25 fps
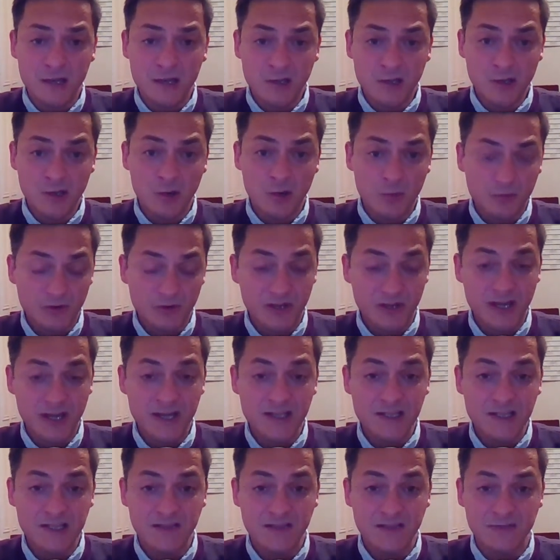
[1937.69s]

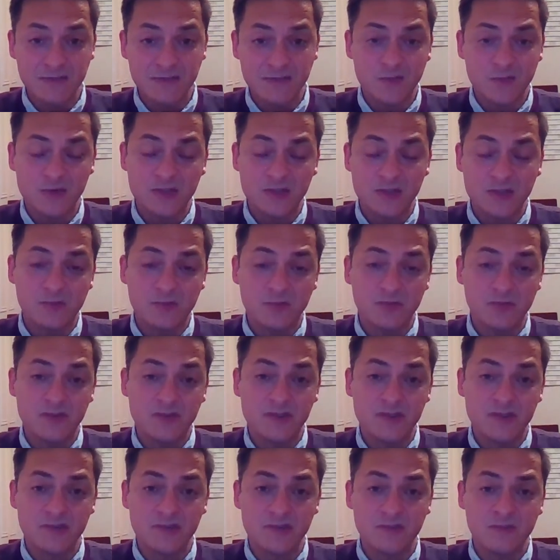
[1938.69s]
comprehensive as possible, and
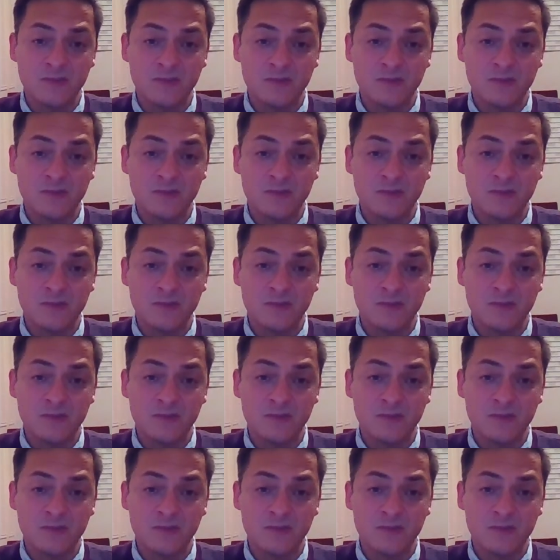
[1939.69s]
to